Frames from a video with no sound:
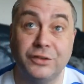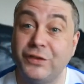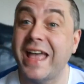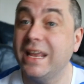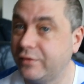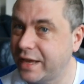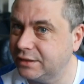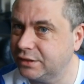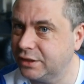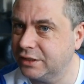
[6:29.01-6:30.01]
They
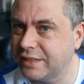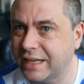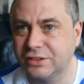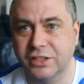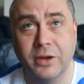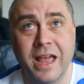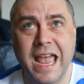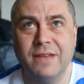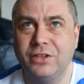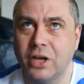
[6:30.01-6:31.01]
evade certain attacks. So
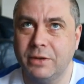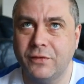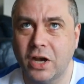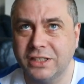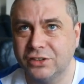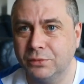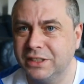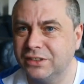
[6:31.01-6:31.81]
every time you fight someone,